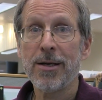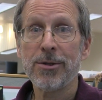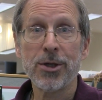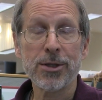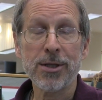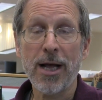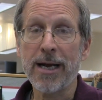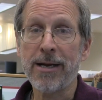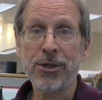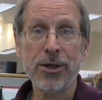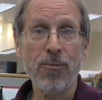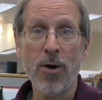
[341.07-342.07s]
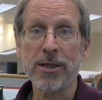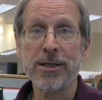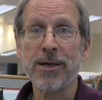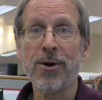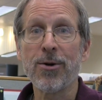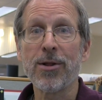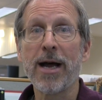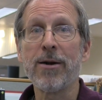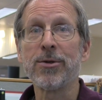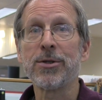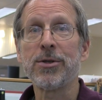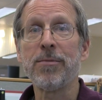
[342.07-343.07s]
just like she was in her
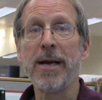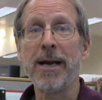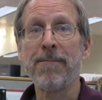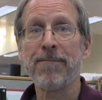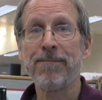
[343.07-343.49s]
letters to me.